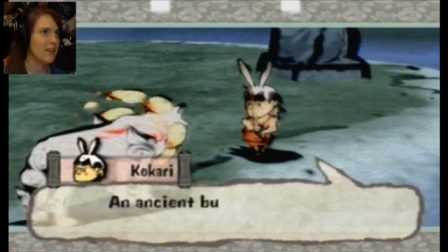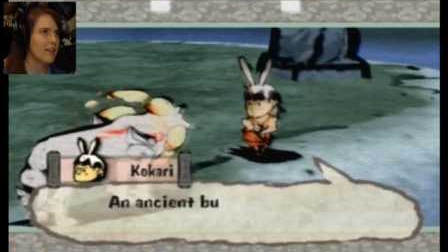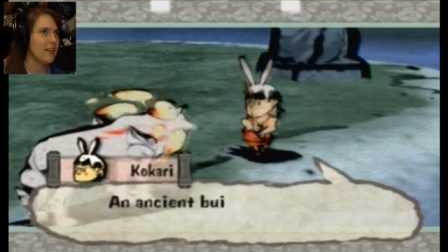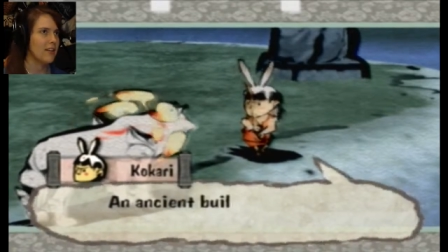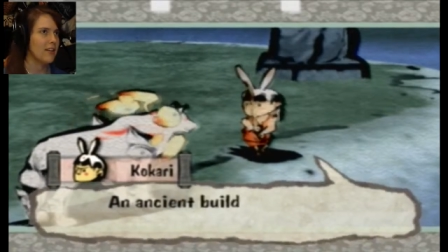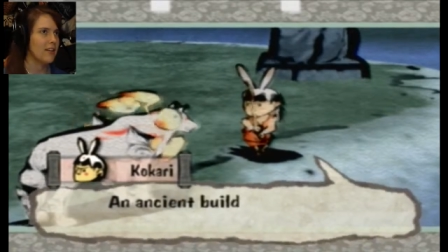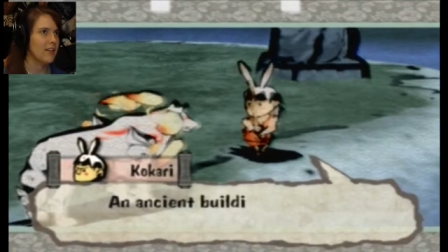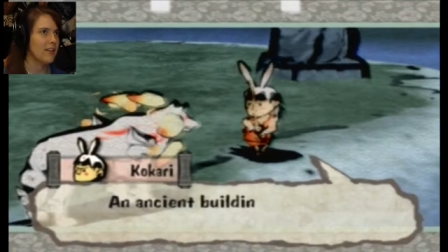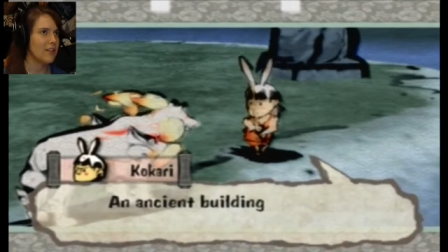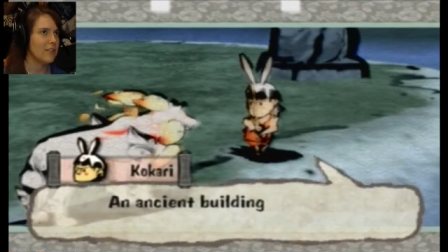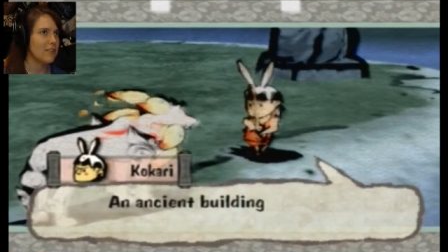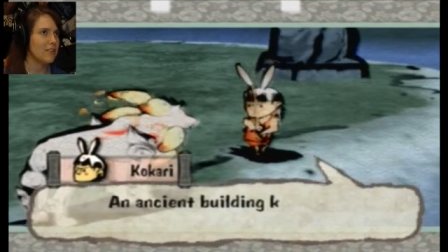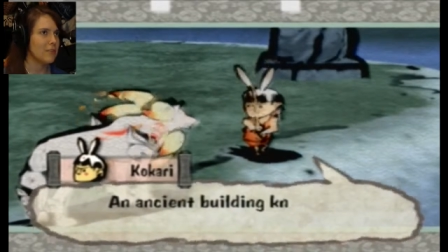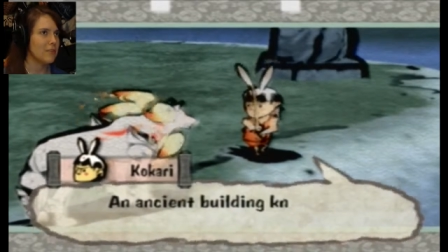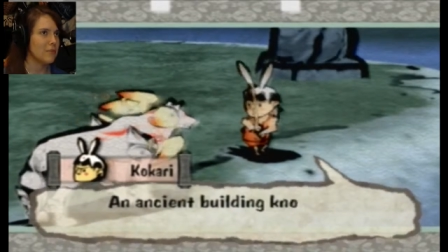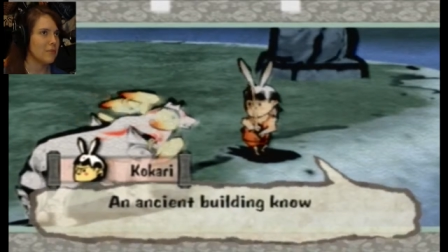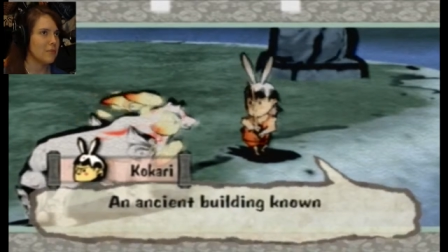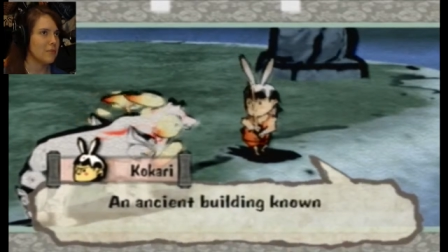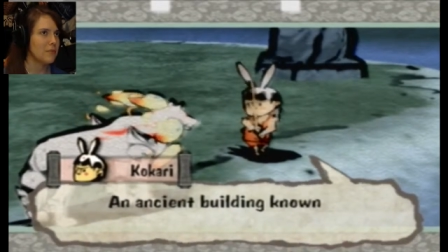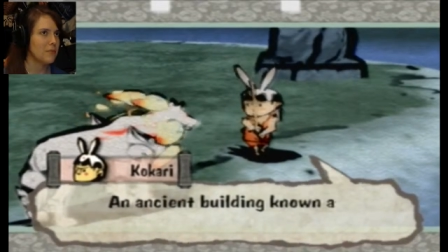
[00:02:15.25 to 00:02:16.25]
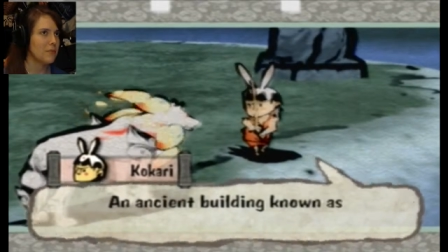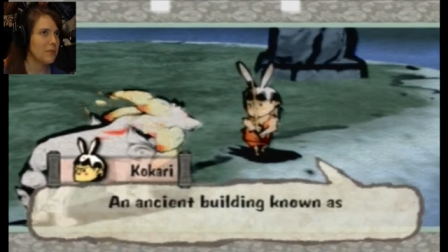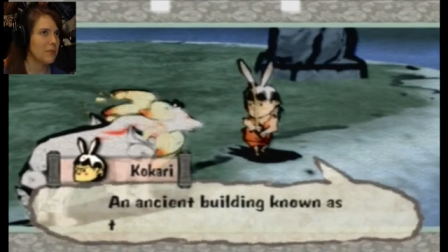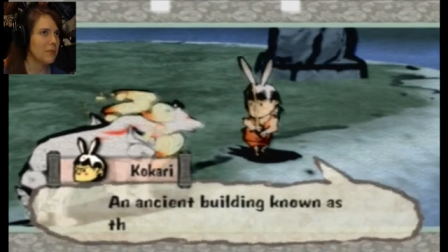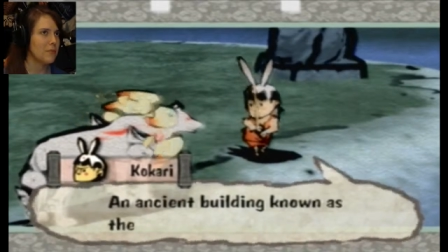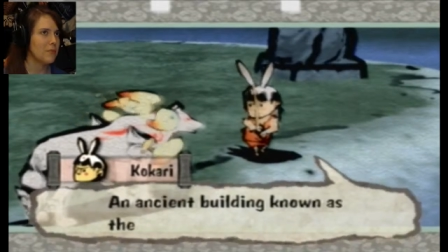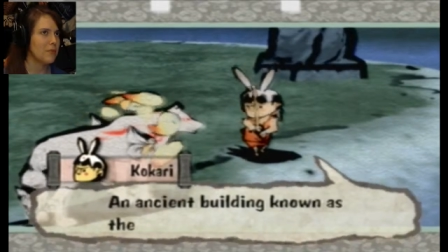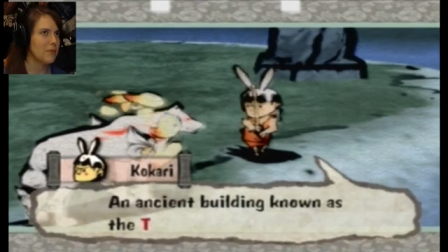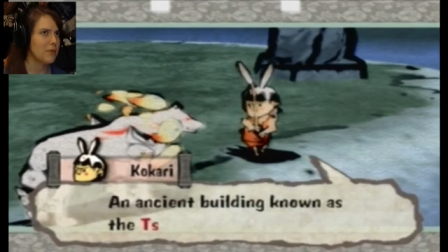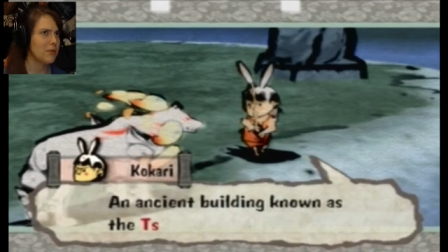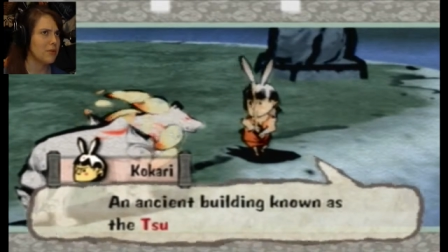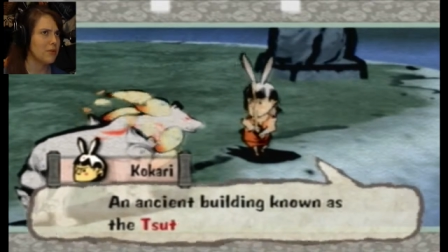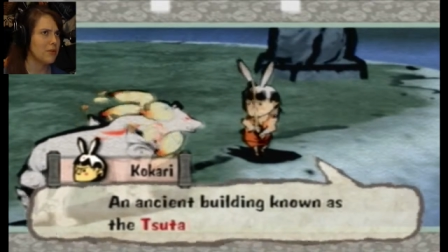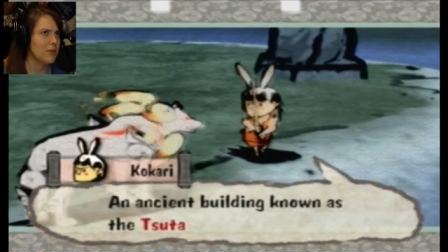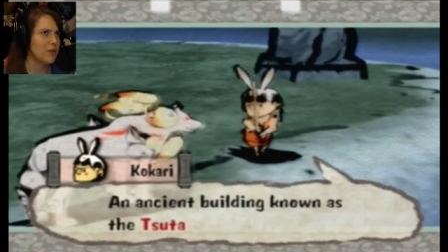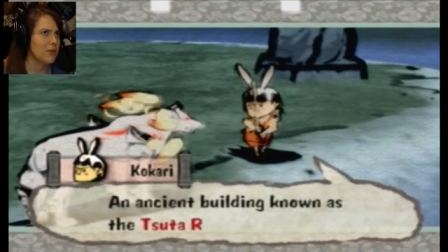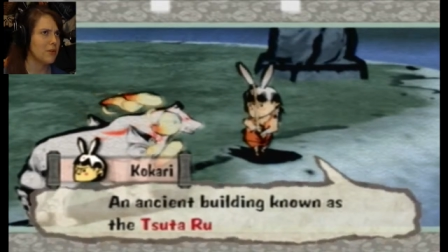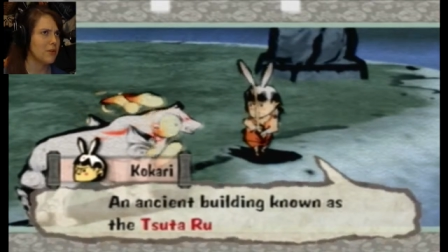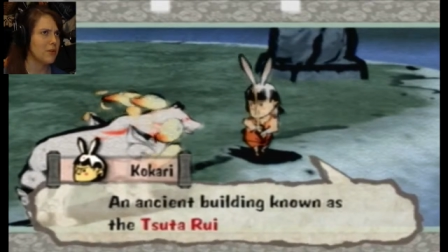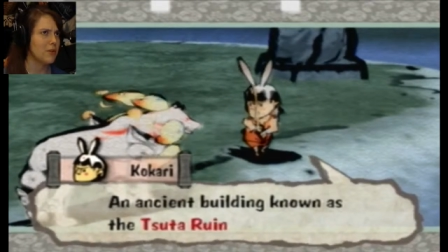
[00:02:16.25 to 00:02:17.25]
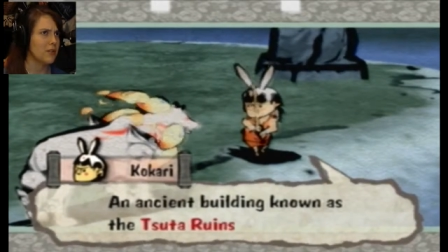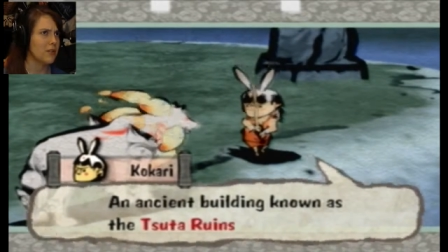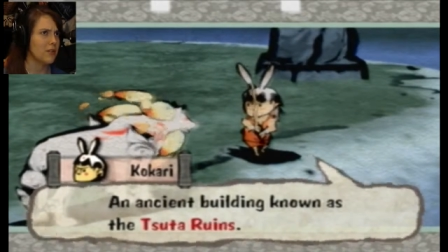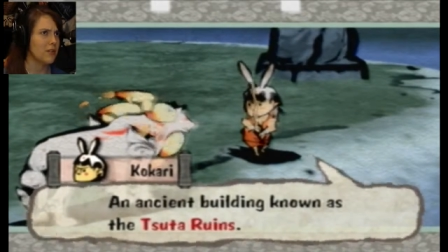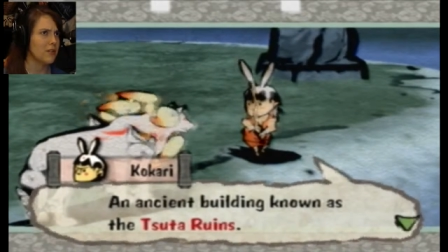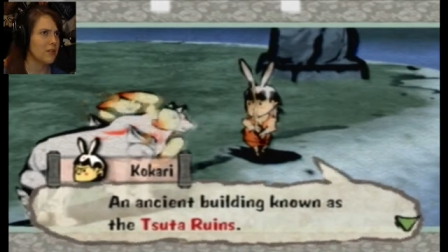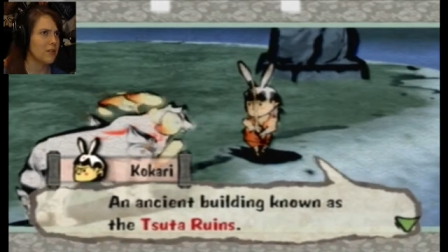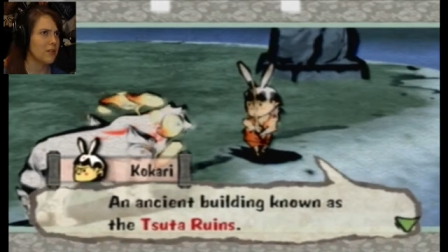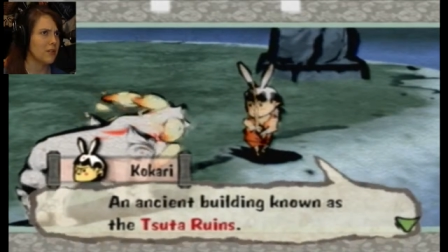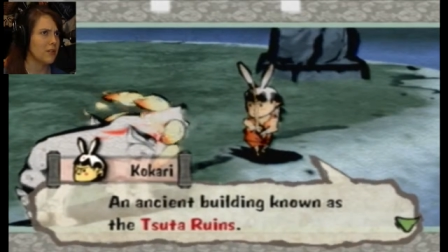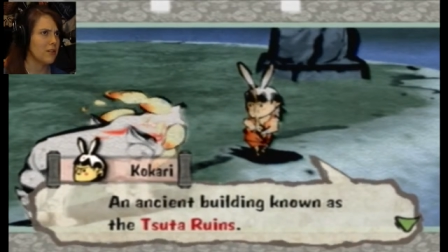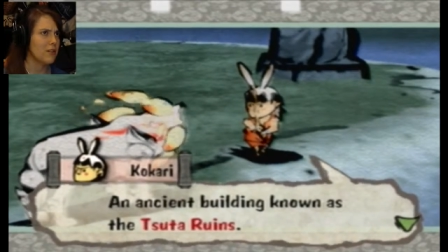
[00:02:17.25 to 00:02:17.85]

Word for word: An accident building known as